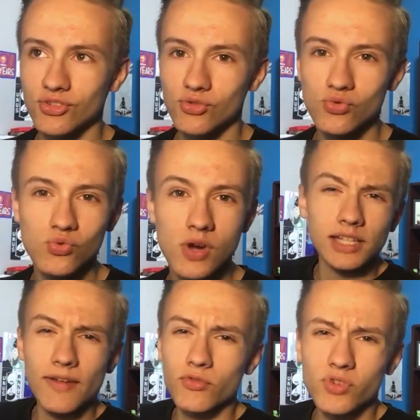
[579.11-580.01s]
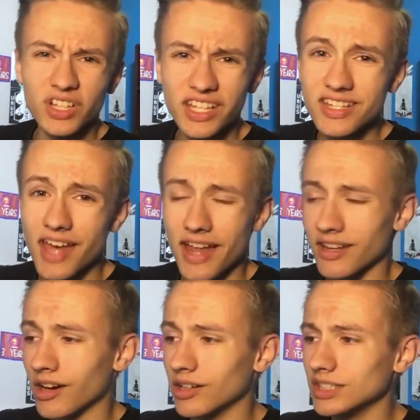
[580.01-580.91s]
who never really is
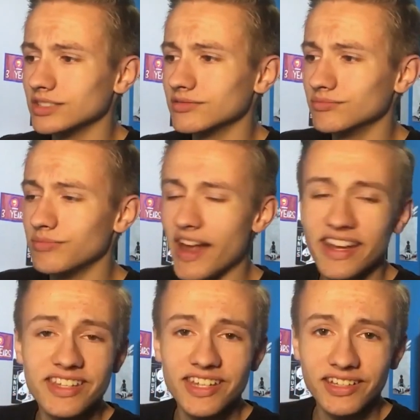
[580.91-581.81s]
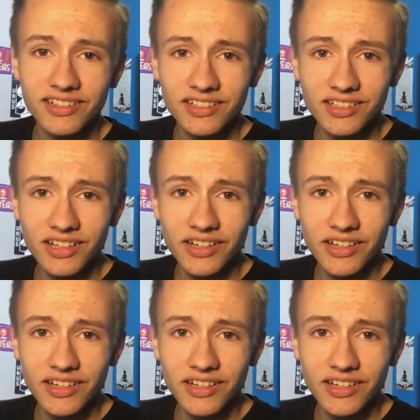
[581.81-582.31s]
that menacing